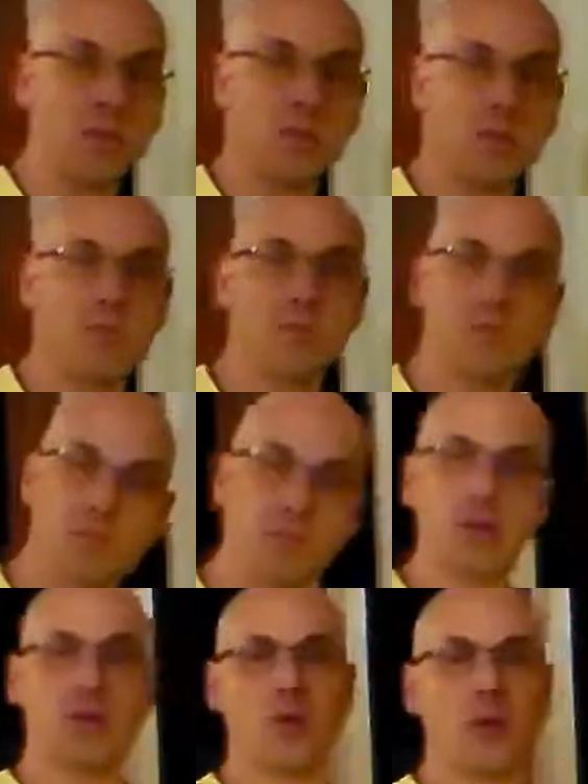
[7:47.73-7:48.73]
up to you.
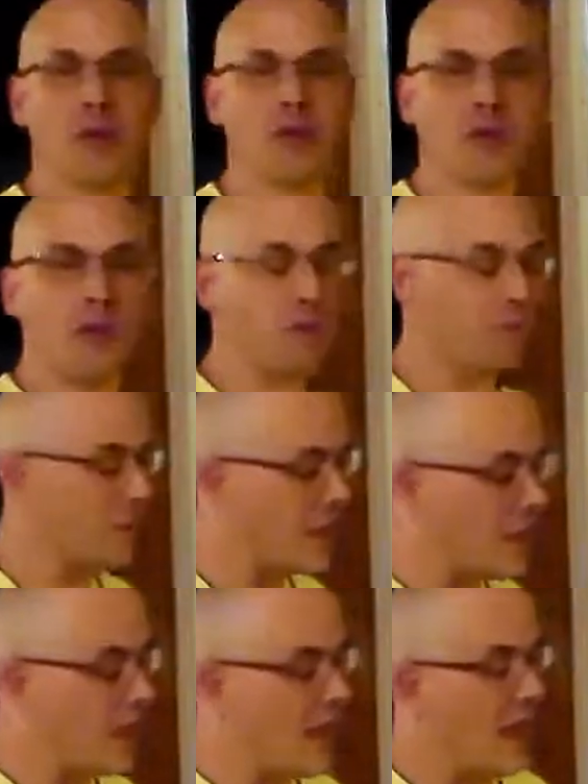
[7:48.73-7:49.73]
Do what works for you.
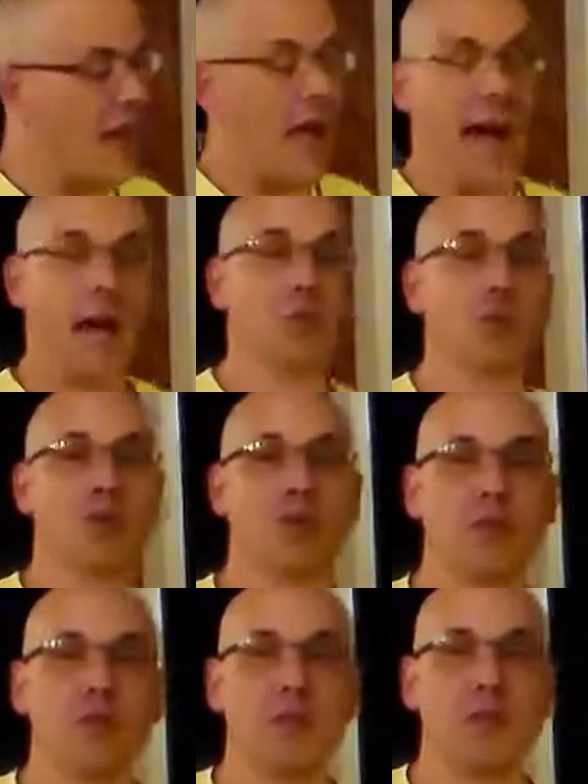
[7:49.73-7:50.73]
I'm
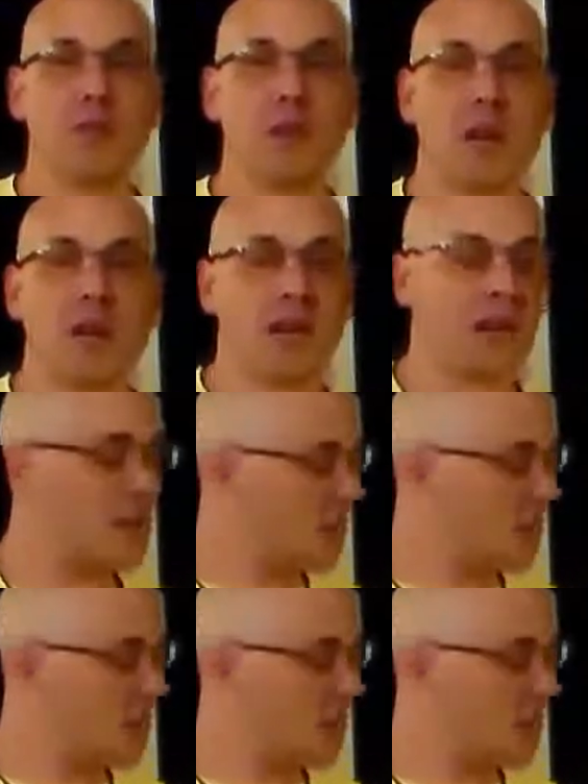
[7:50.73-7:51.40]
shooting this video kind of